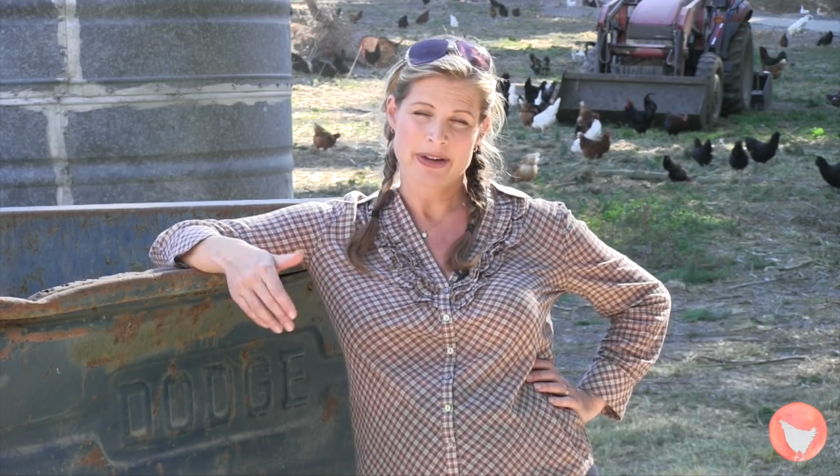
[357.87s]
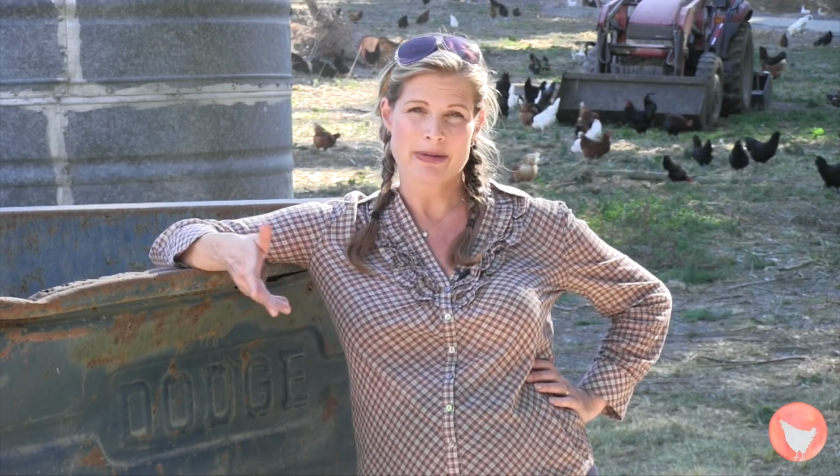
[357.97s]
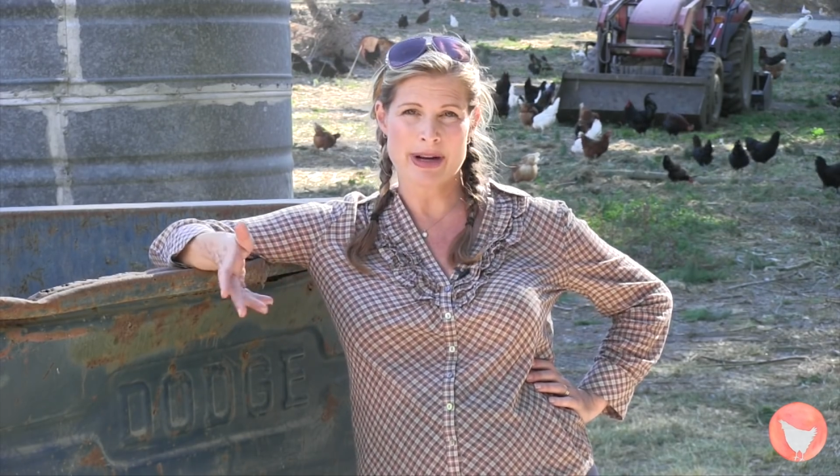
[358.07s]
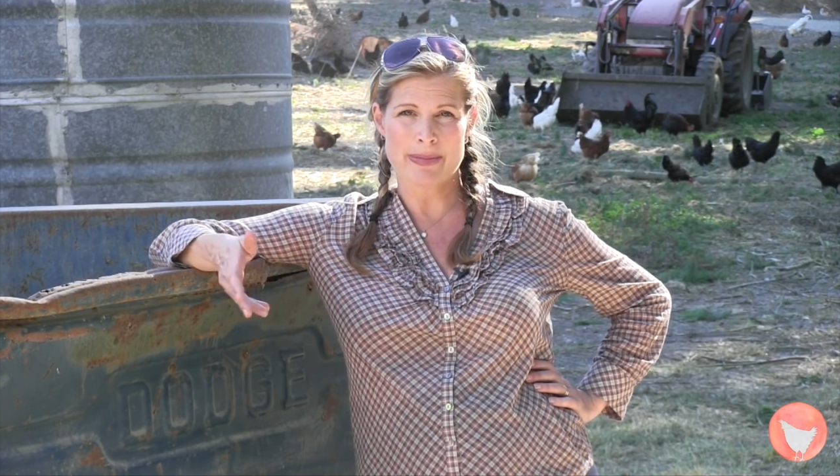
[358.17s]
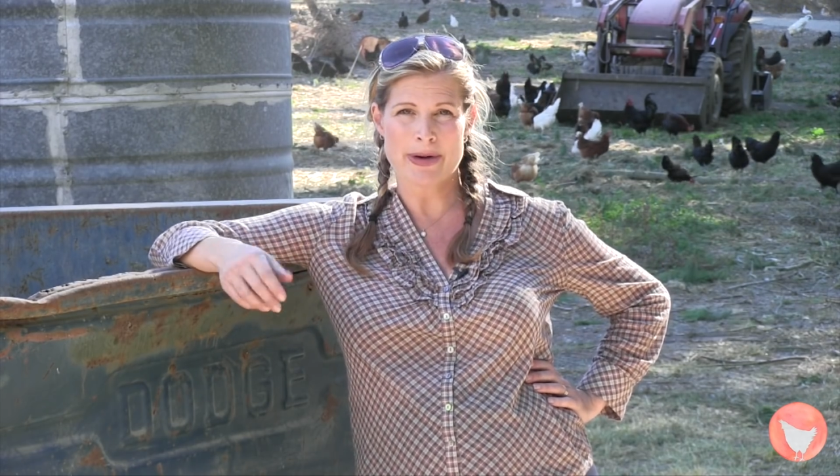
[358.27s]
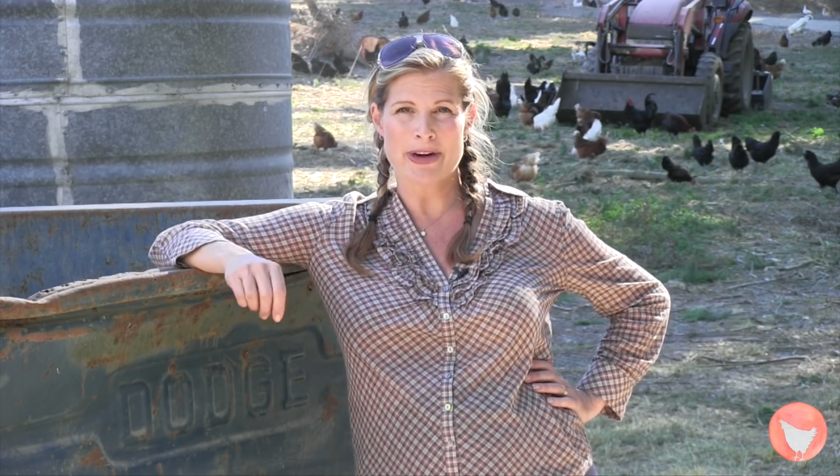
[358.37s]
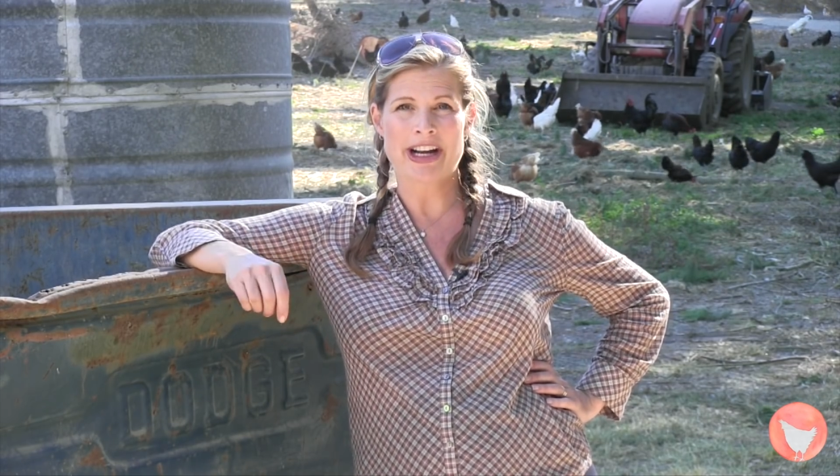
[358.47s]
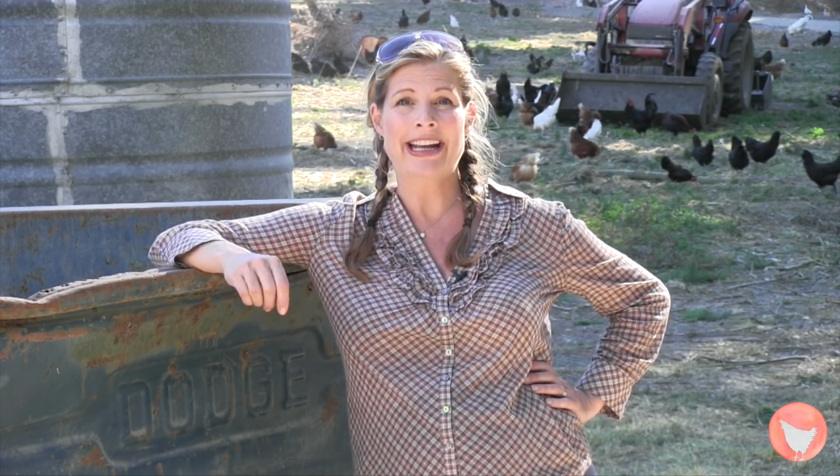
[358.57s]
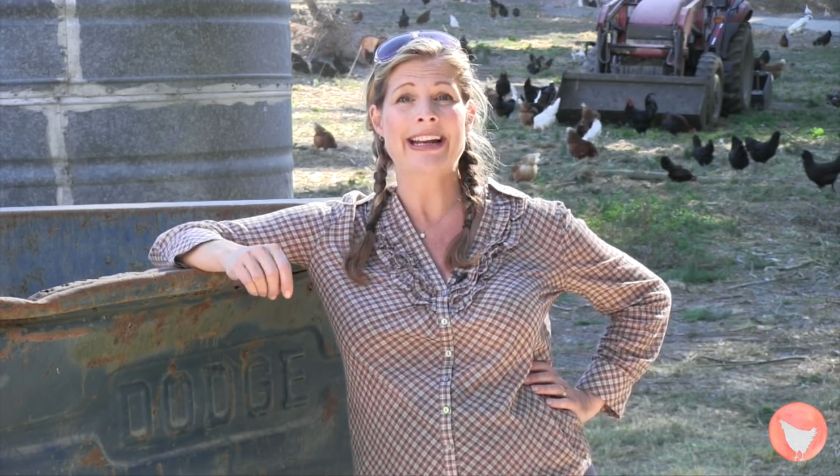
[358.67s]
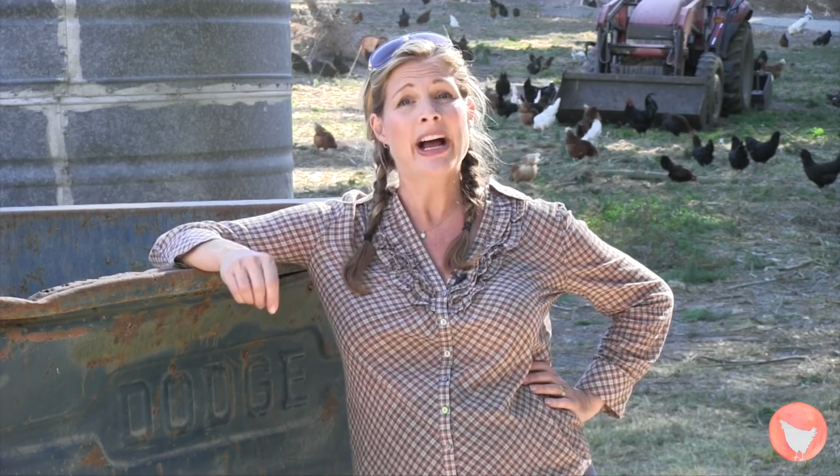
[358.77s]
Remember, you're
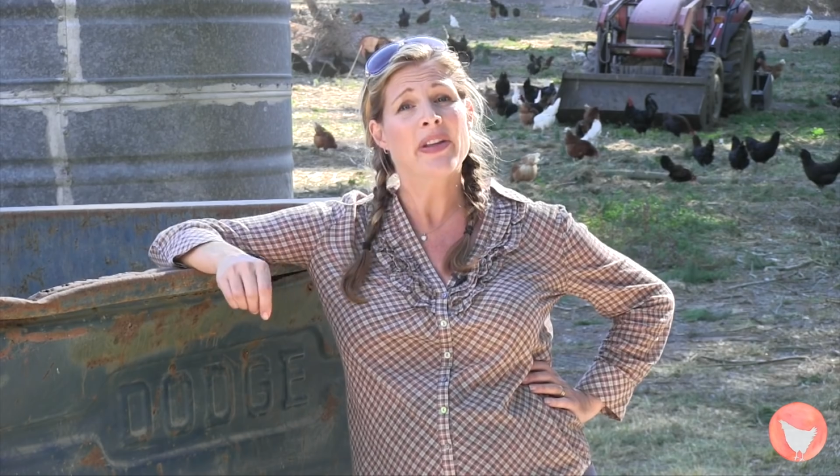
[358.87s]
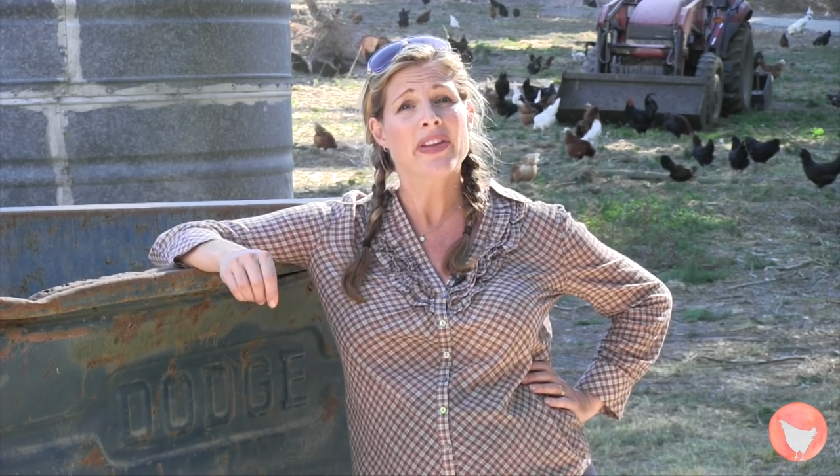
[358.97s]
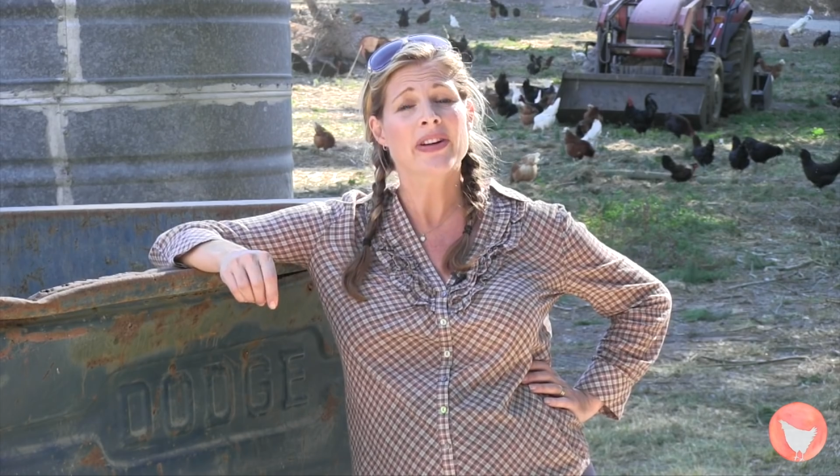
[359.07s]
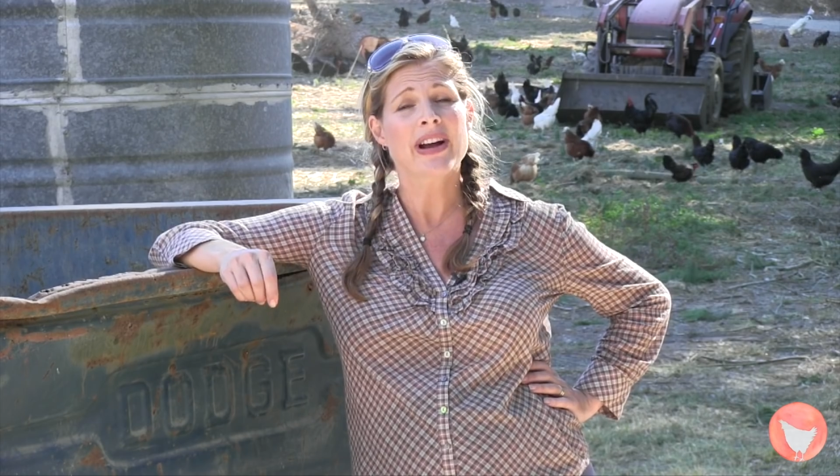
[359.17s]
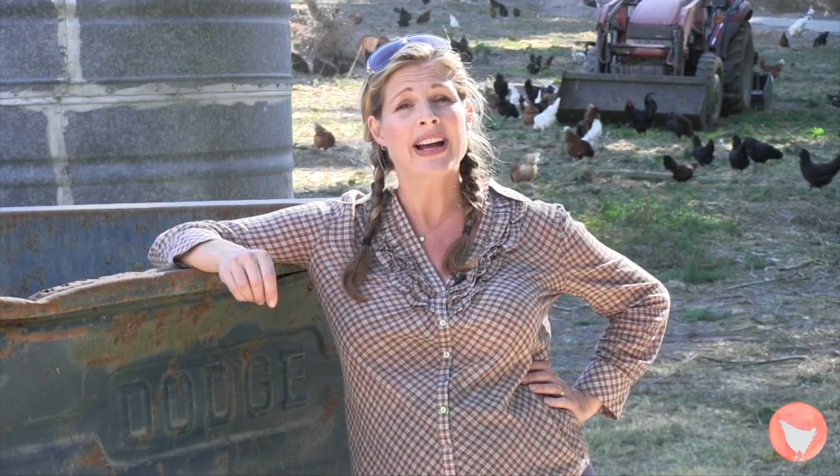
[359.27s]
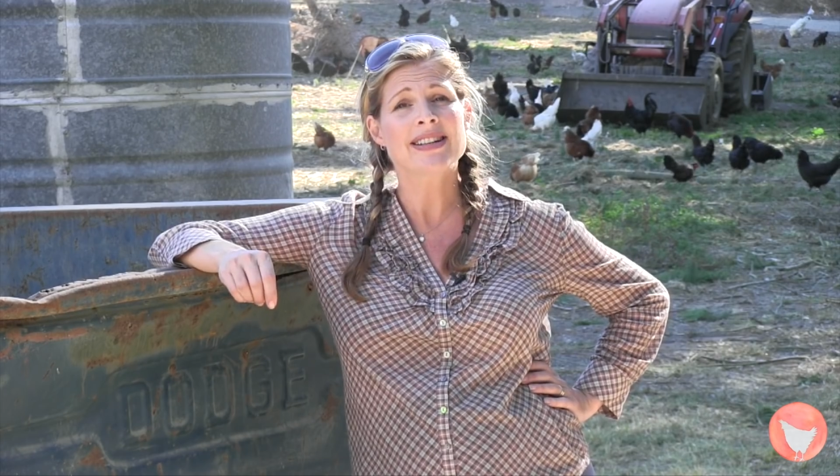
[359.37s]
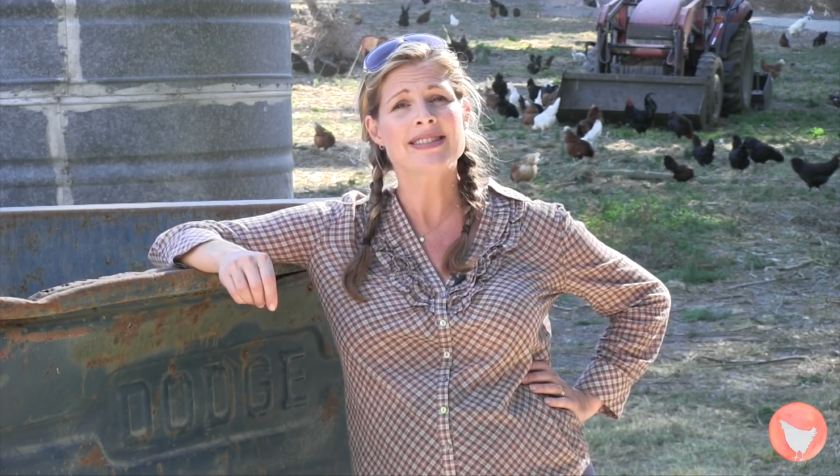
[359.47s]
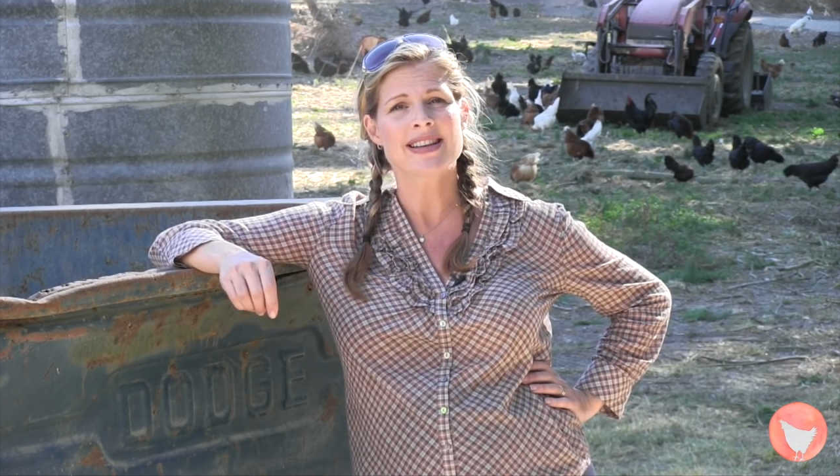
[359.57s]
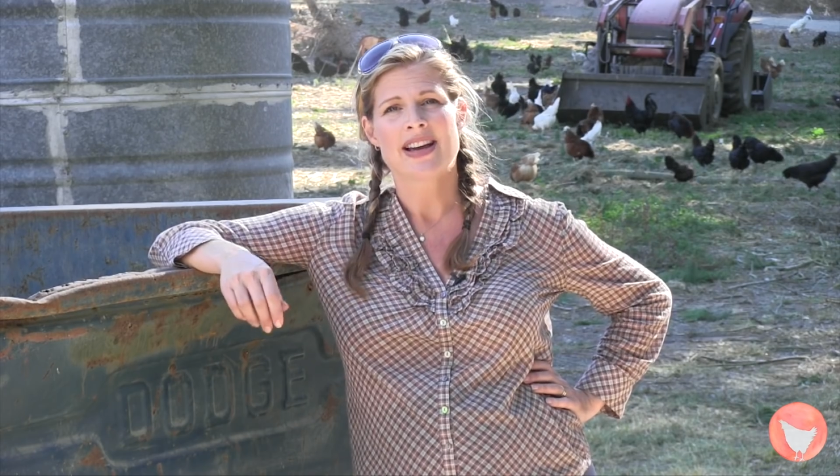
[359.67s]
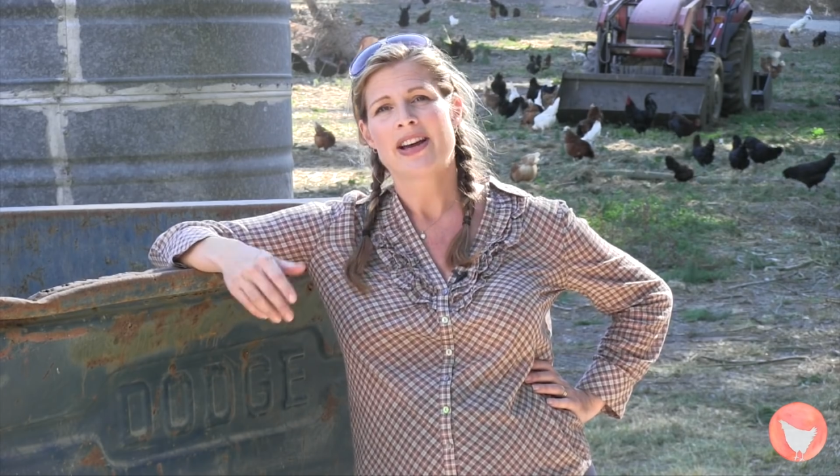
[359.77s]
gonna get healthier
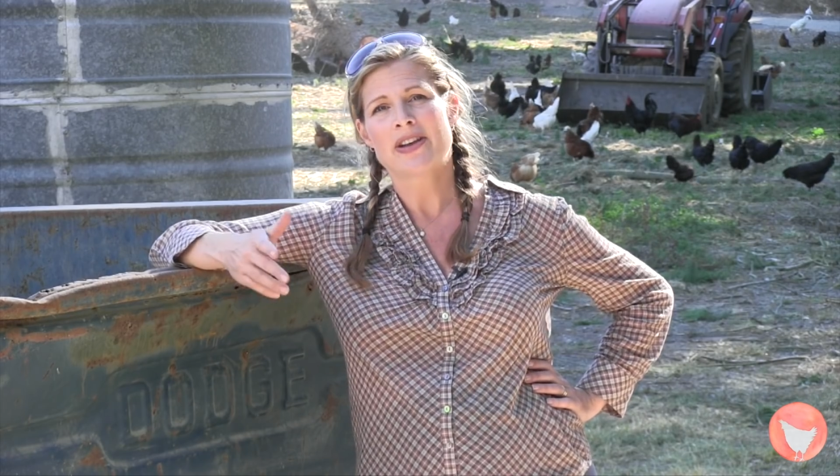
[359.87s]
eggs,